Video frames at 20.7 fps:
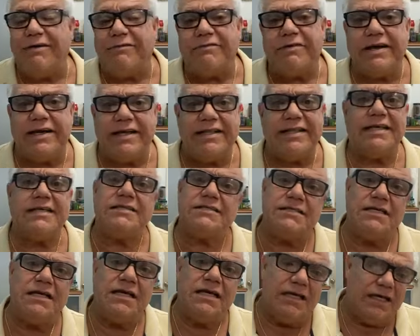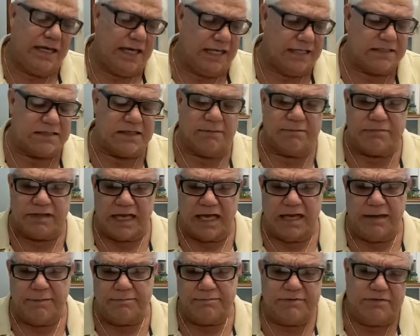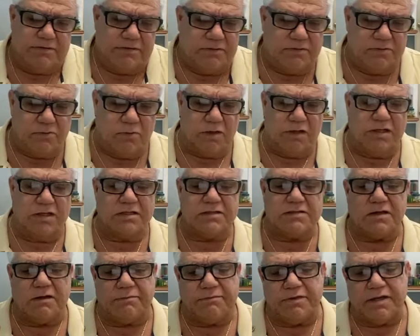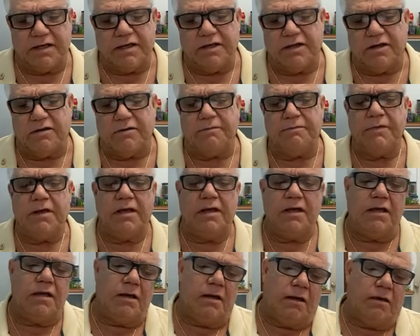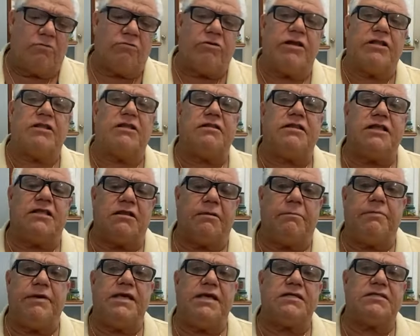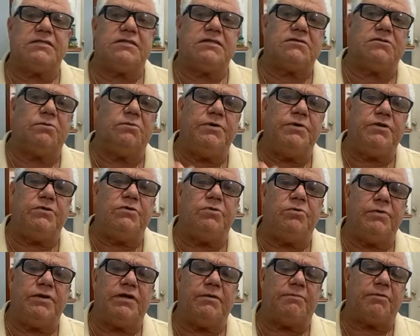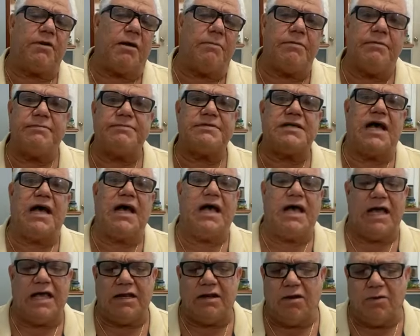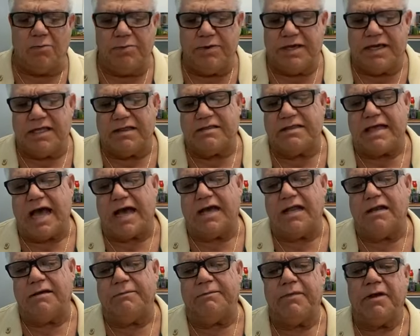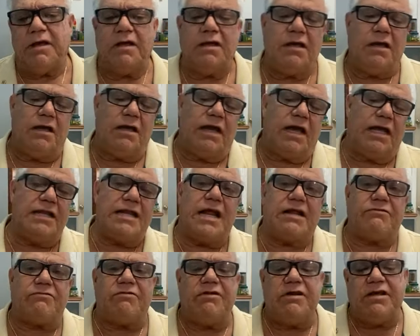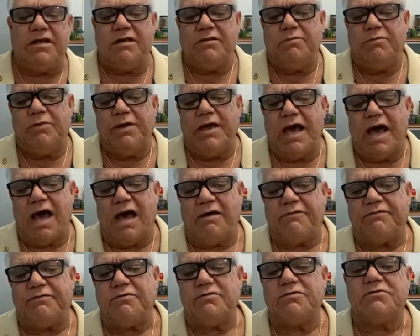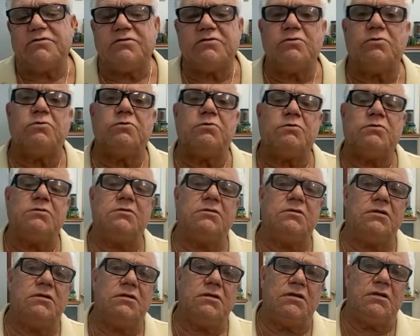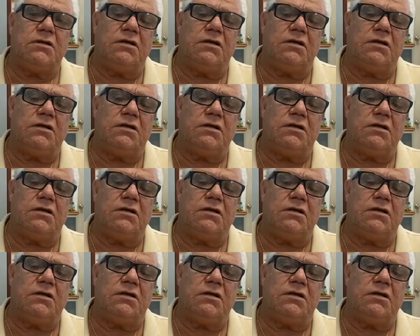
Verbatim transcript: wherever it is, and sometimes do a little something, you know? Create a database so we know where the problems are and how we can tackle them. And naturally, we have to zone